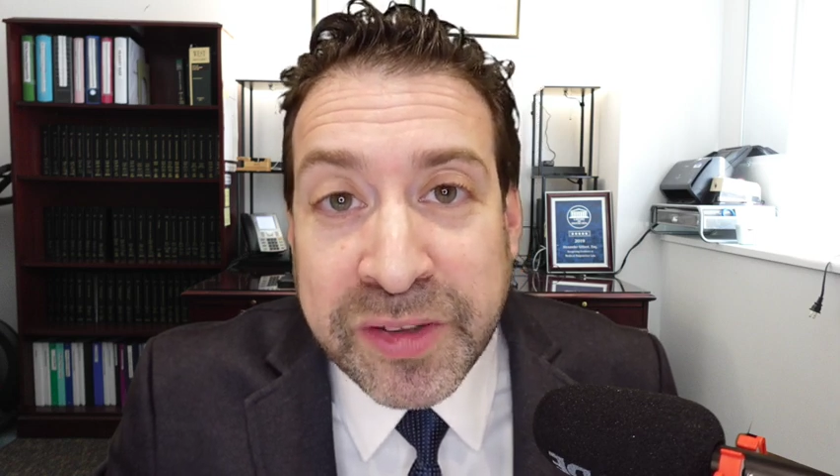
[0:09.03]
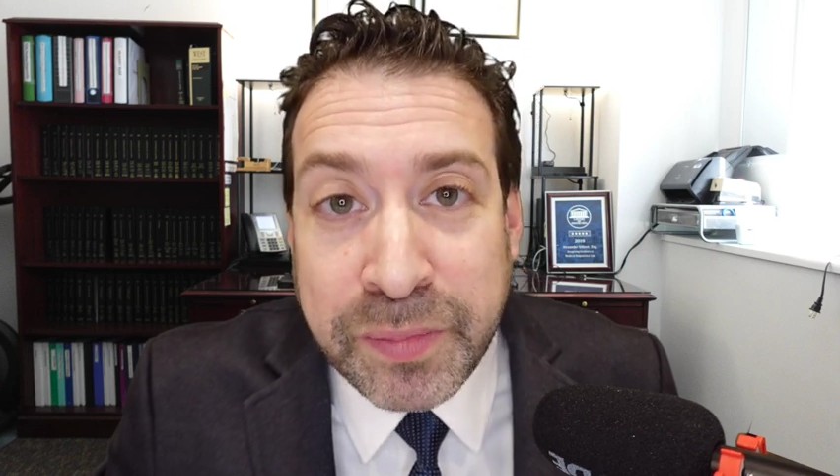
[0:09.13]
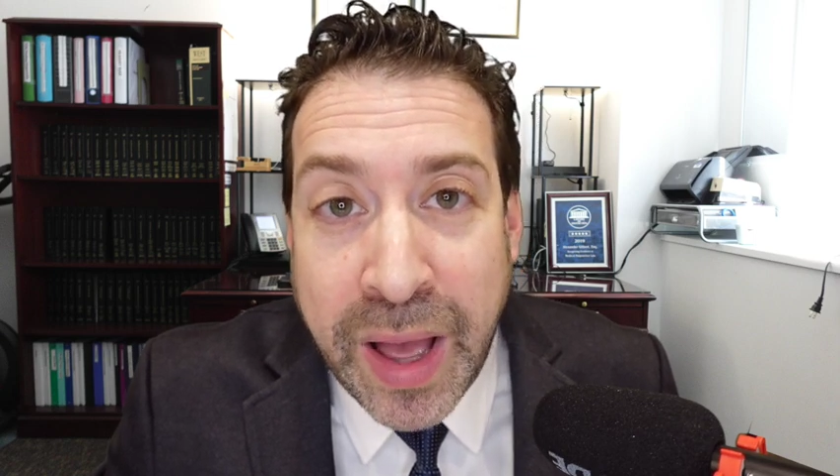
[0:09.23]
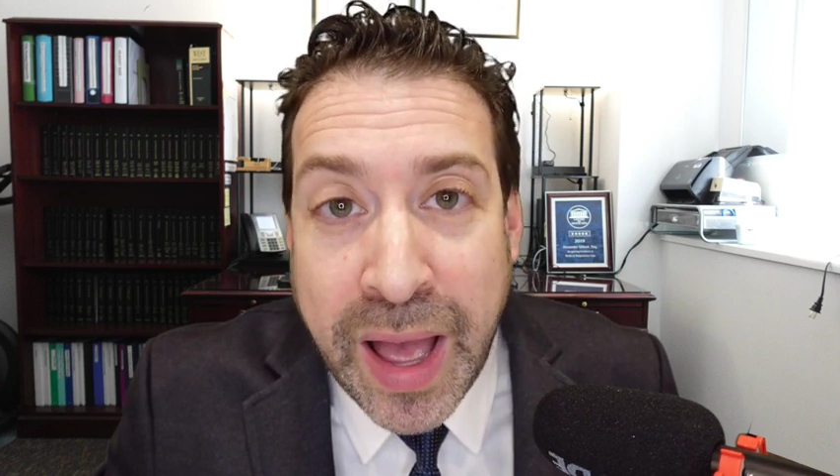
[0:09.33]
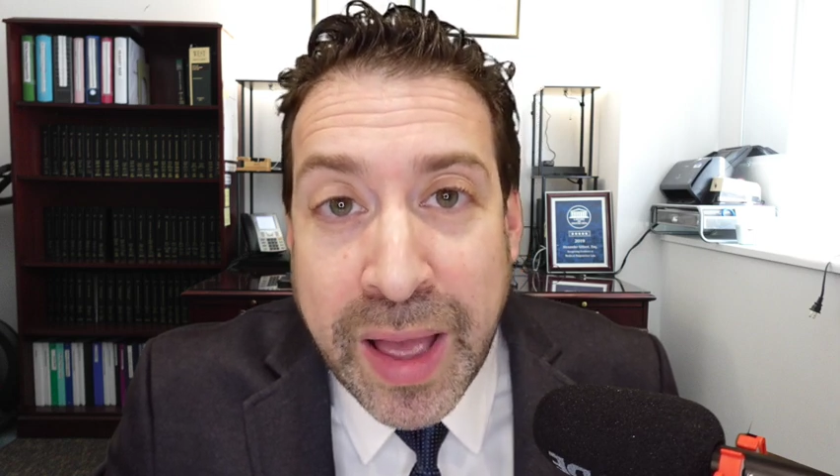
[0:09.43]

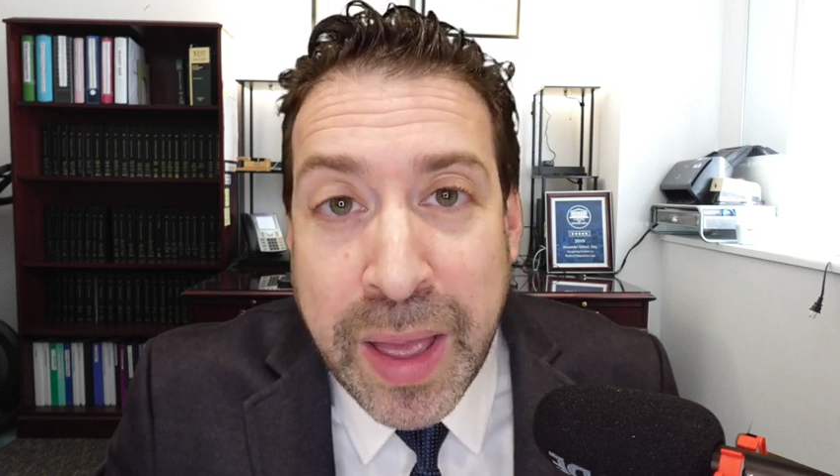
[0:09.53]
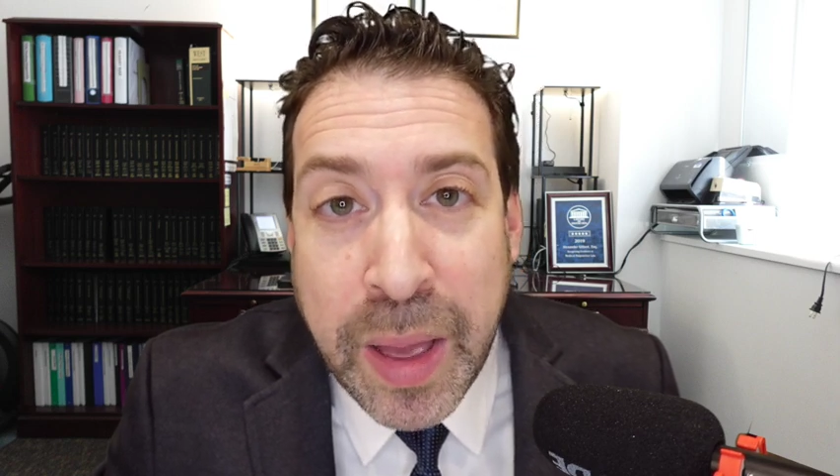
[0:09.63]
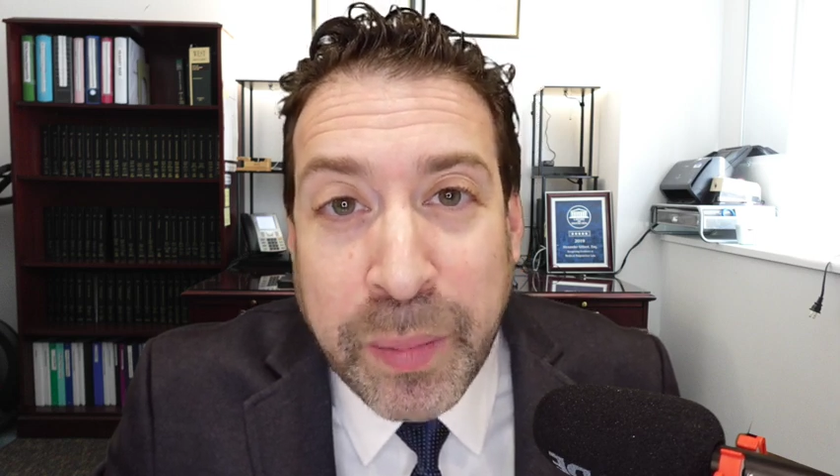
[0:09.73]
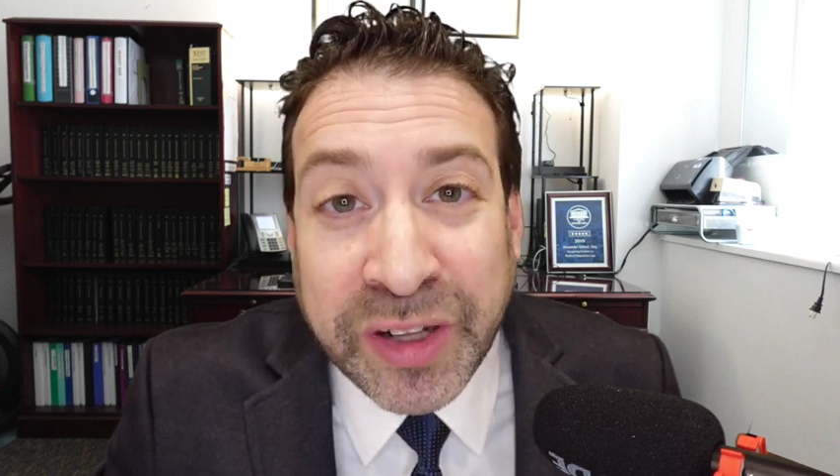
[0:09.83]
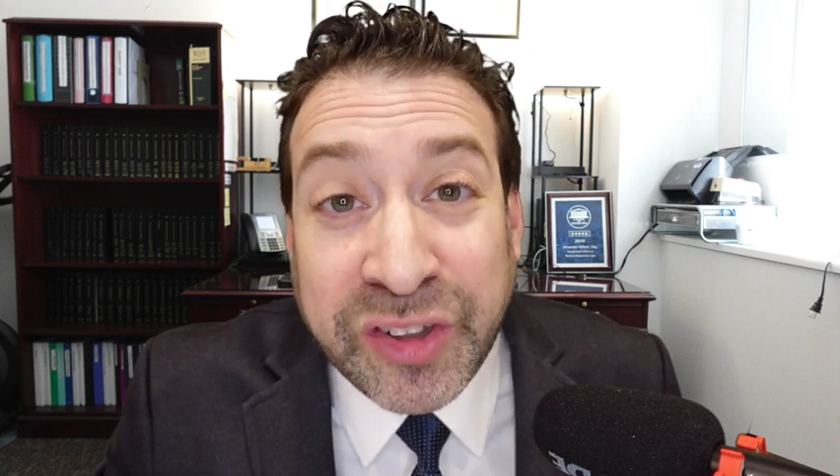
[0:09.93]
Ba,
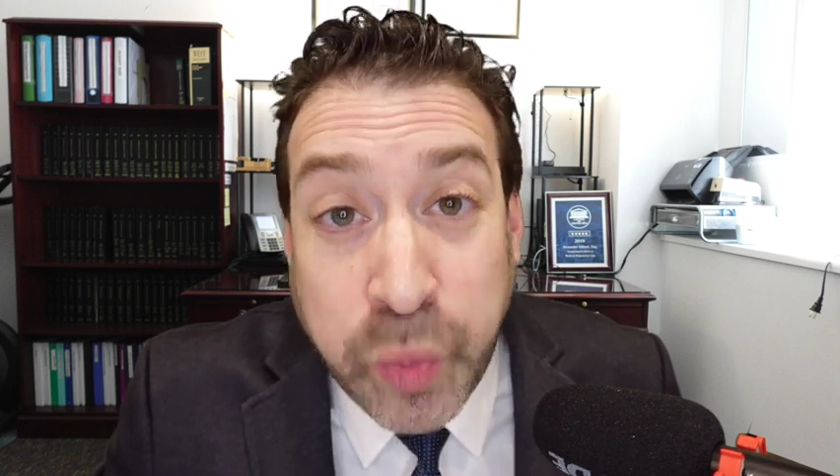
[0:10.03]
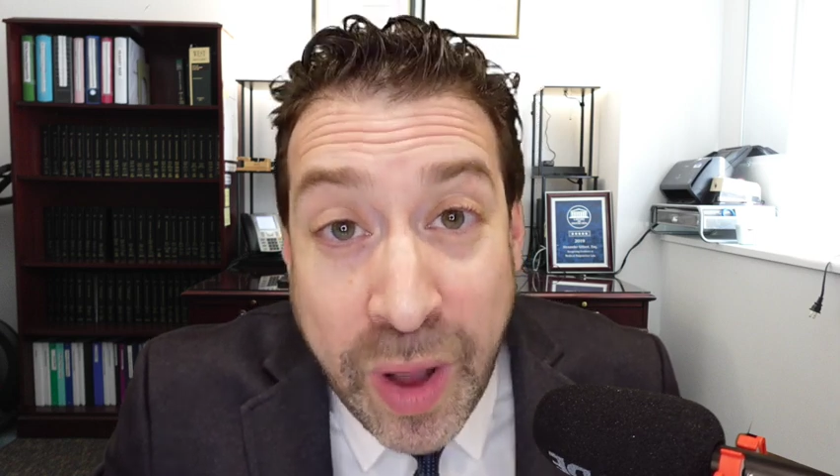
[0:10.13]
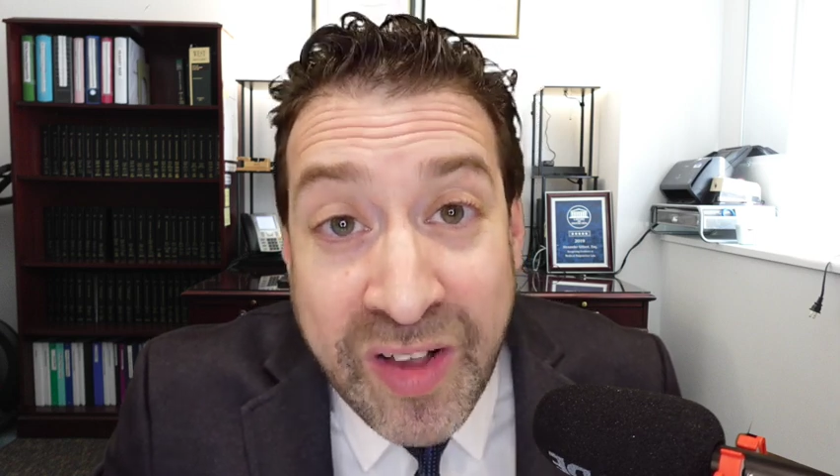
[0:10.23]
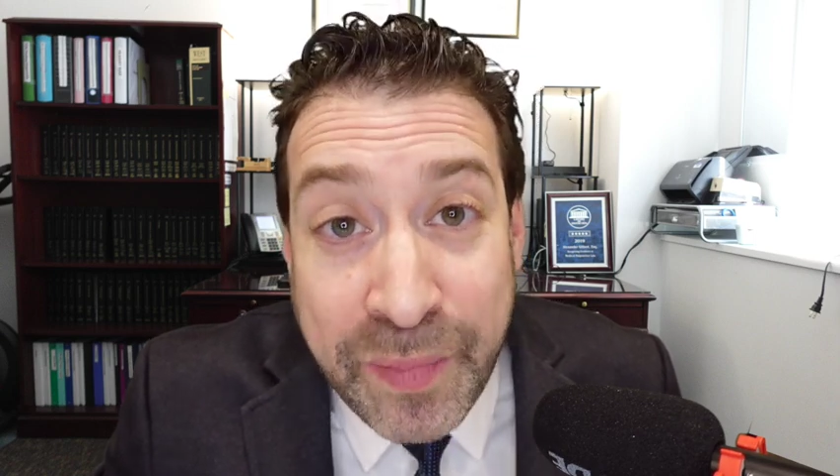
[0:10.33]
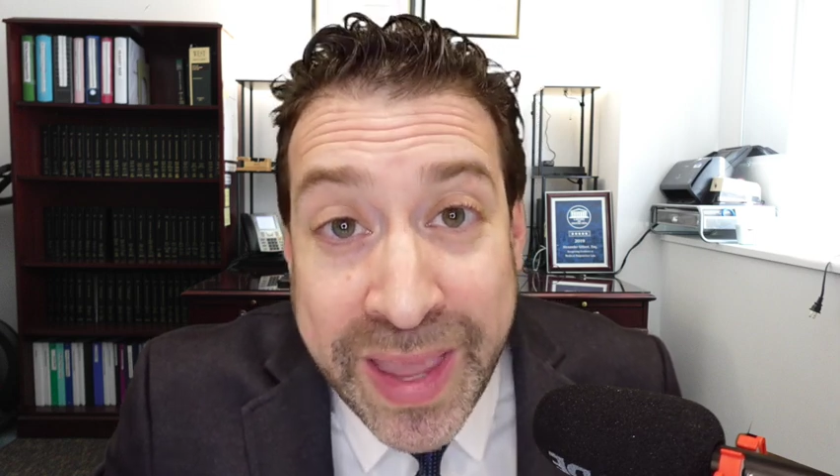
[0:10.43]
but it's
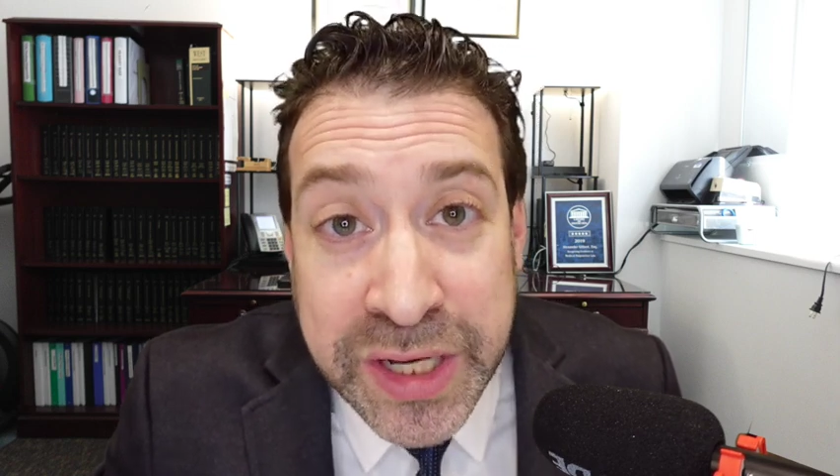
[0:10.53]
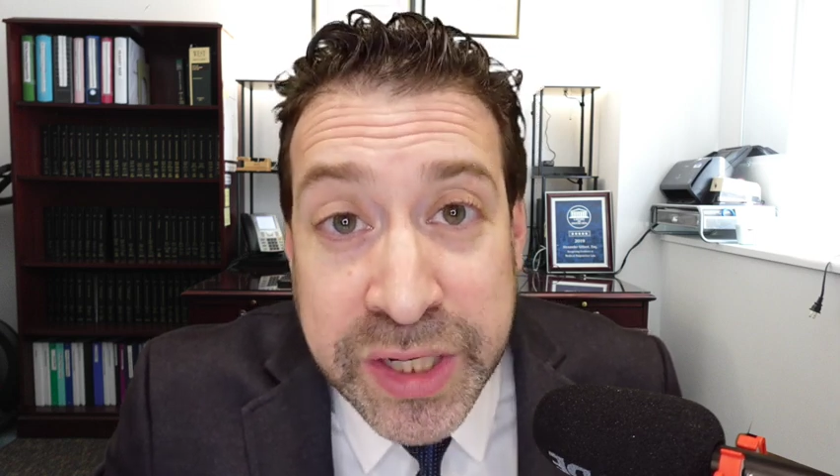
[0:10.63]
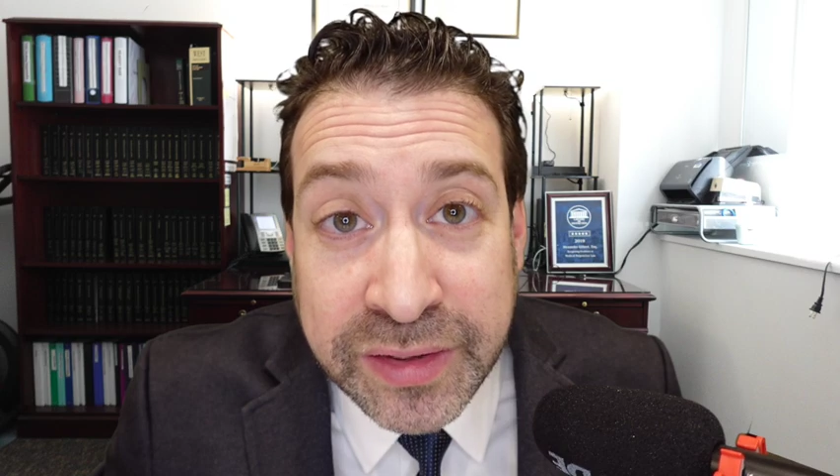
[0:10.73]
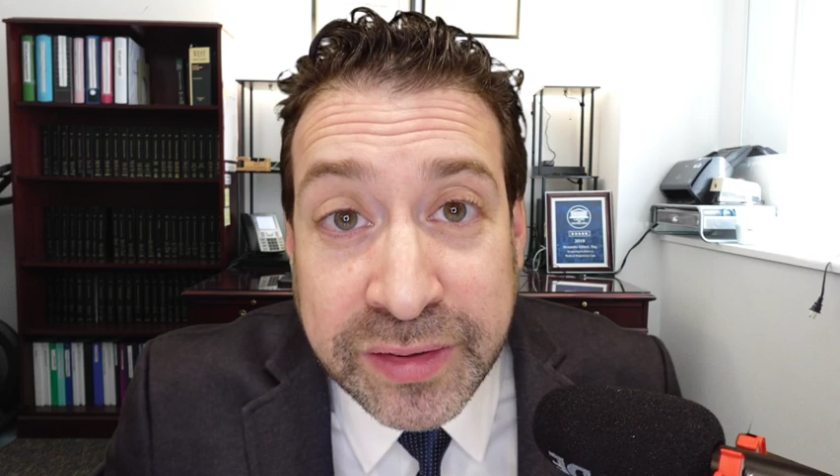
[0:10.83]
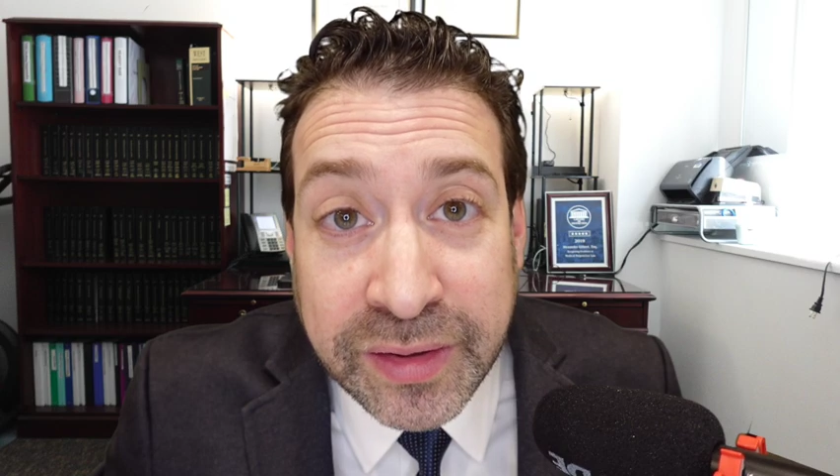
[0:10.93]
12
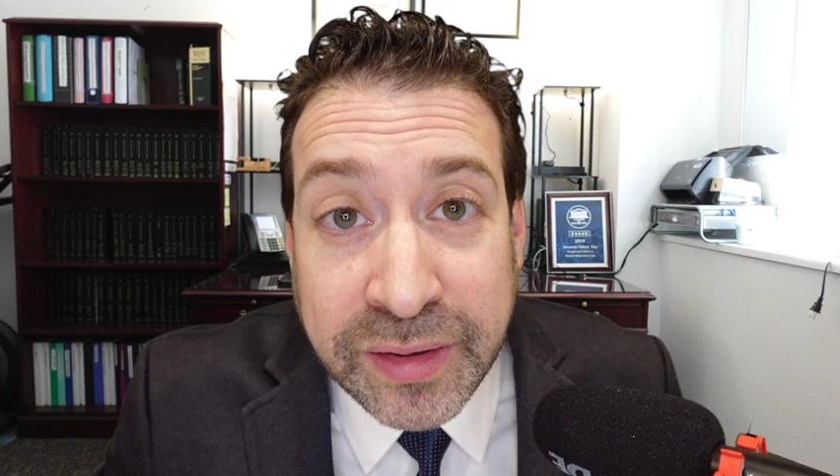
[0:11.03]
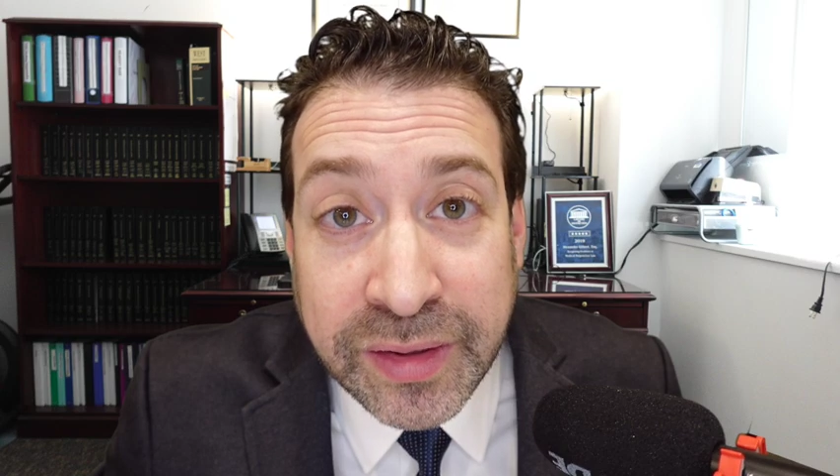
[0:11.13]
pages.